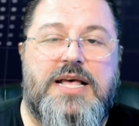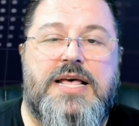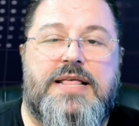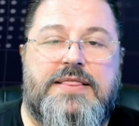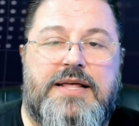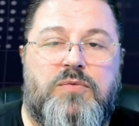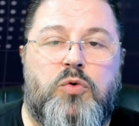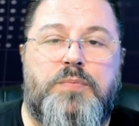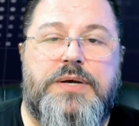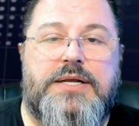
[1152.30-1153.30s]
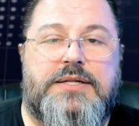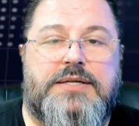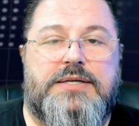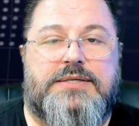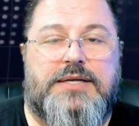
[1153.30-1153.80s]
there will be
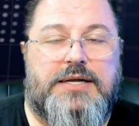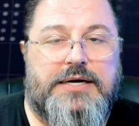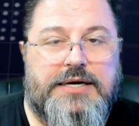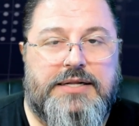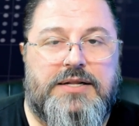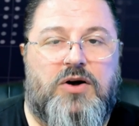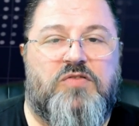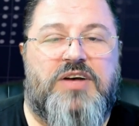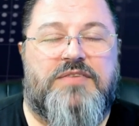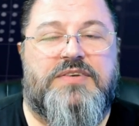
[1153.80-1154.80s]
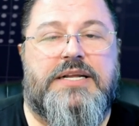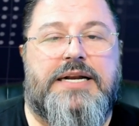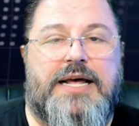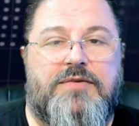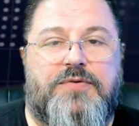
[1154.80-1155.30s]
this need of
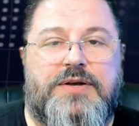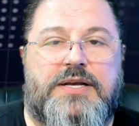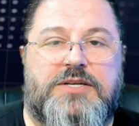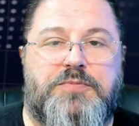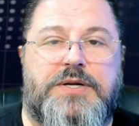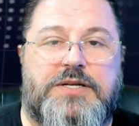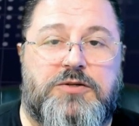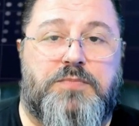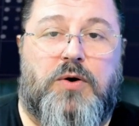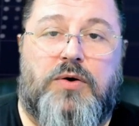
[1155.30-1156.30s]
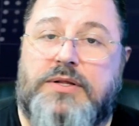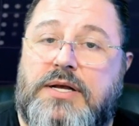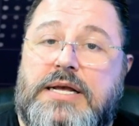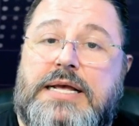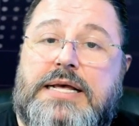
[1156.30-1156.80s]
enough experience point.
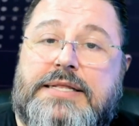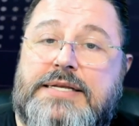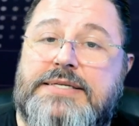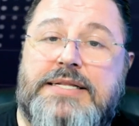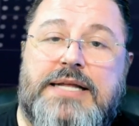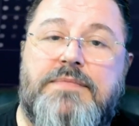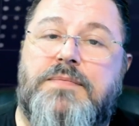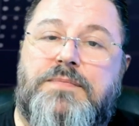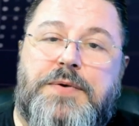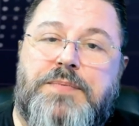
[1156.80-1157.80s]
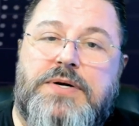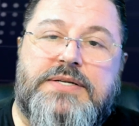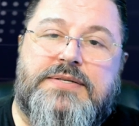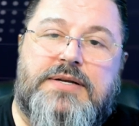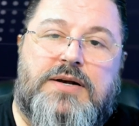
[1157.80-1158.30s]
Then sometimes people
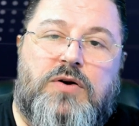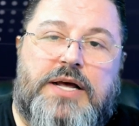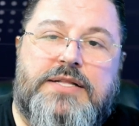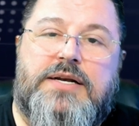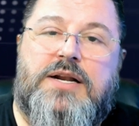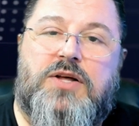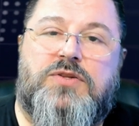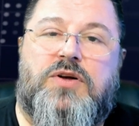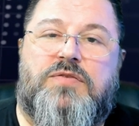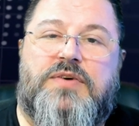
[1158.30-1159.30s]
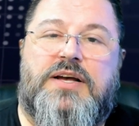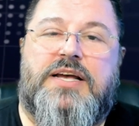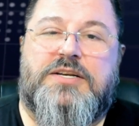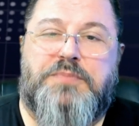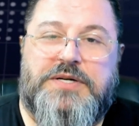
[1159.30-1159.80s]
is collecting a lot of
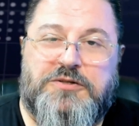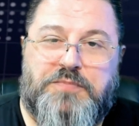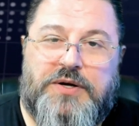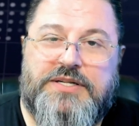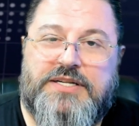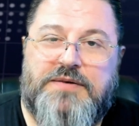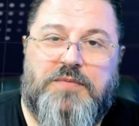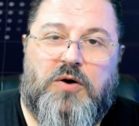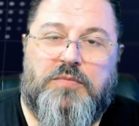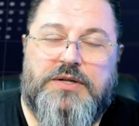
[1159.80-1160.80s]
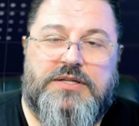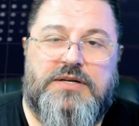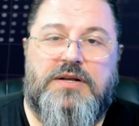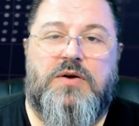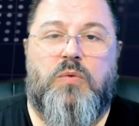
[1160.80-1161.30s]
experience point at the moment.
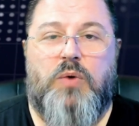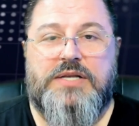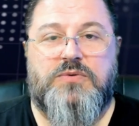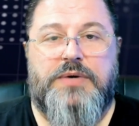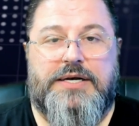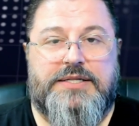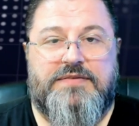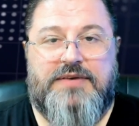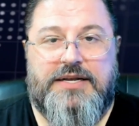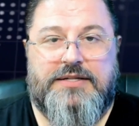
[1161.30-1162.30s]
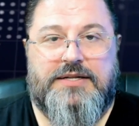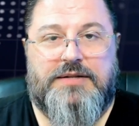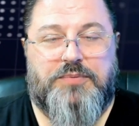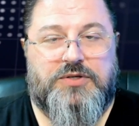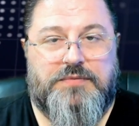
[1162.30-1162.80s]
Once we activate the
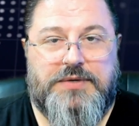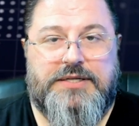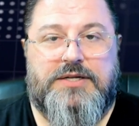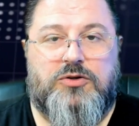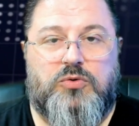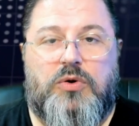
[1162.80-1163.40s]
possibility to